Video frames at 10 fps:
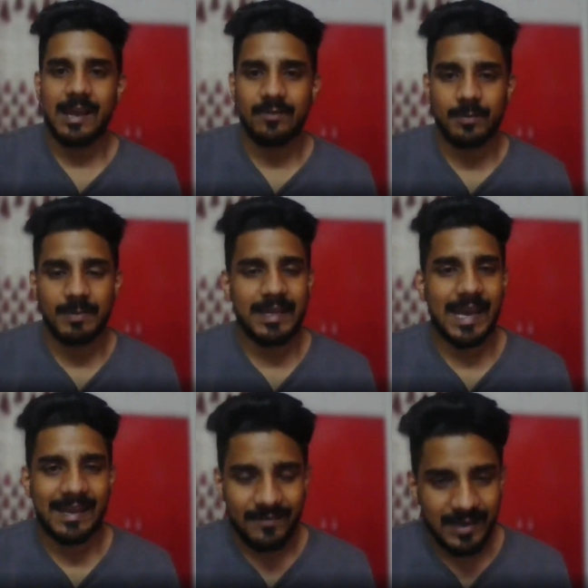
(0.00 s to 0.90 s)
I will
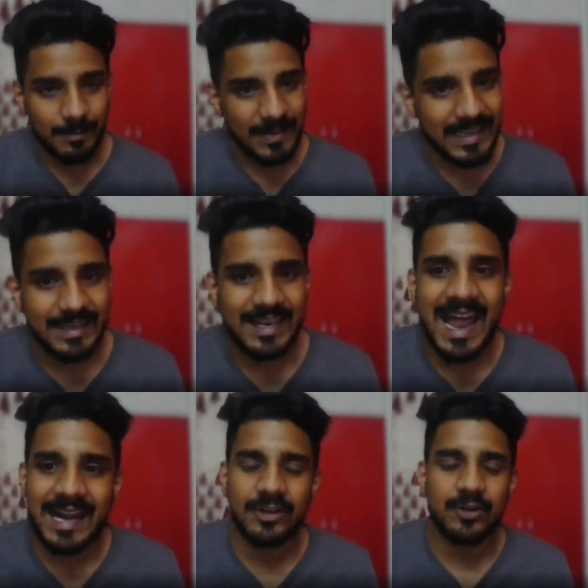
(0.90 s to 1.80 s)
be
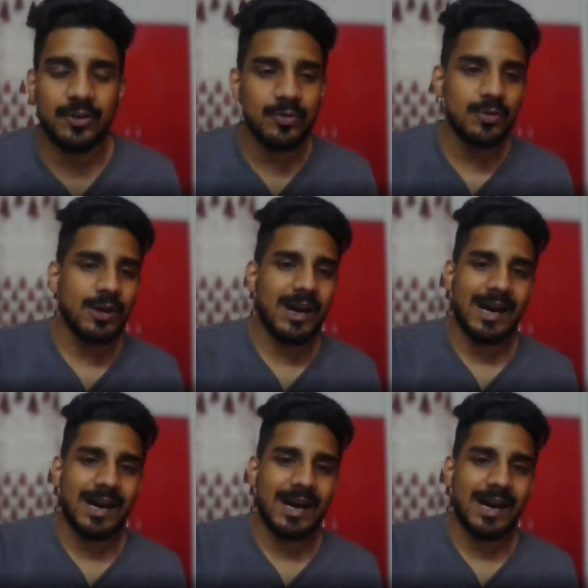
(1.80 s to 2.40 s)
glad to